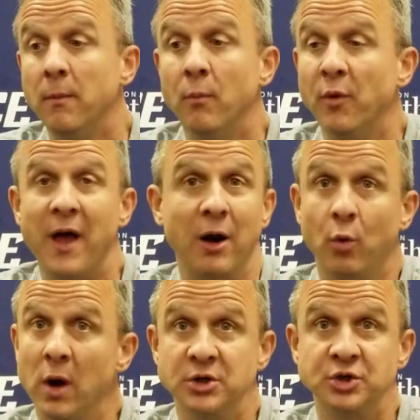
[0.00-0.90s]
Without
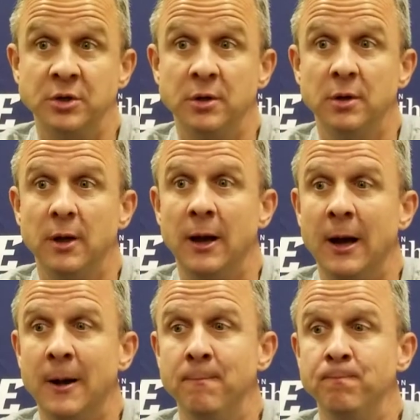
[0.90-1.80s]
question.
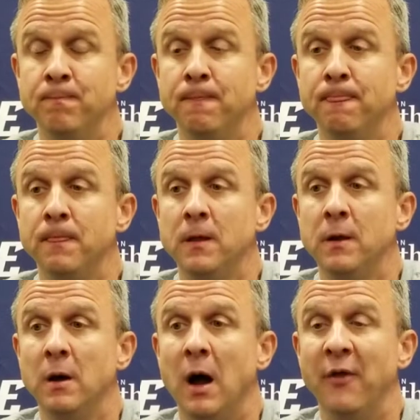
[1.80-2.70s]

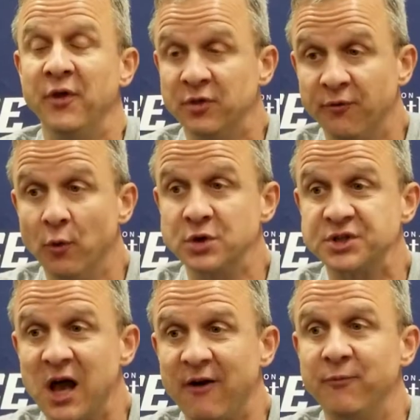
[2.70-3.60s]
I think the four
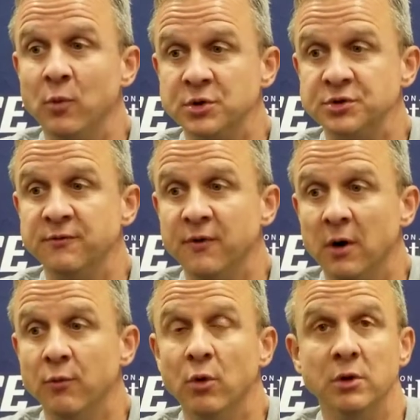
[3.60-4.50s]
sophomores are
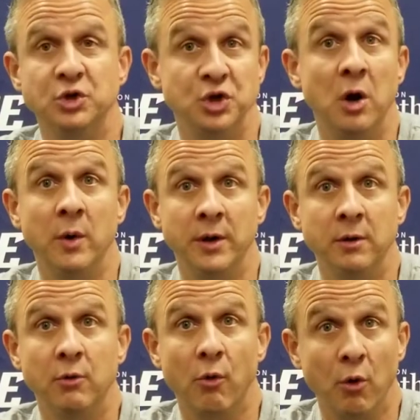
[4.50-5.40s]
really showing
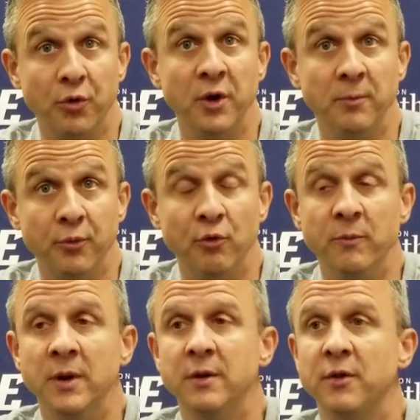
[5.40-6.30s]
growth and
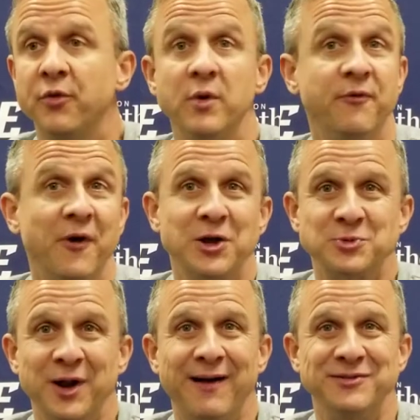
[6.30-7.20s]
improvement. The three
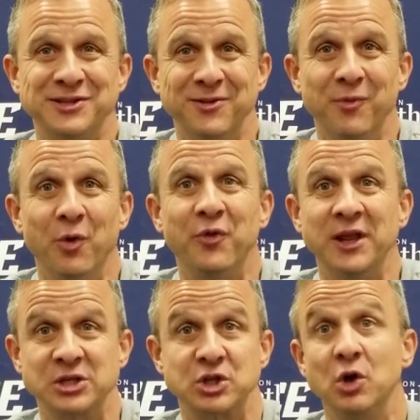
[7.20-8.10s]
freshmen, obviously, the more
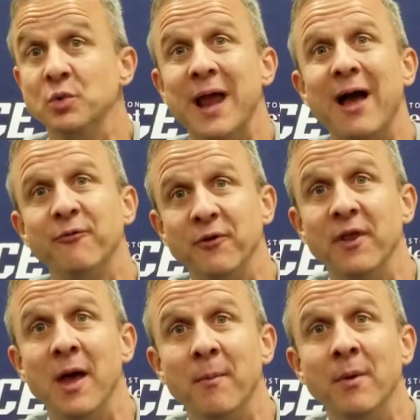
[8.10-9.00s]
things slow down for
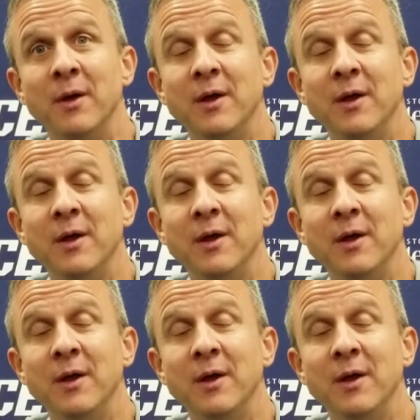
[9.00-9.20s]
them,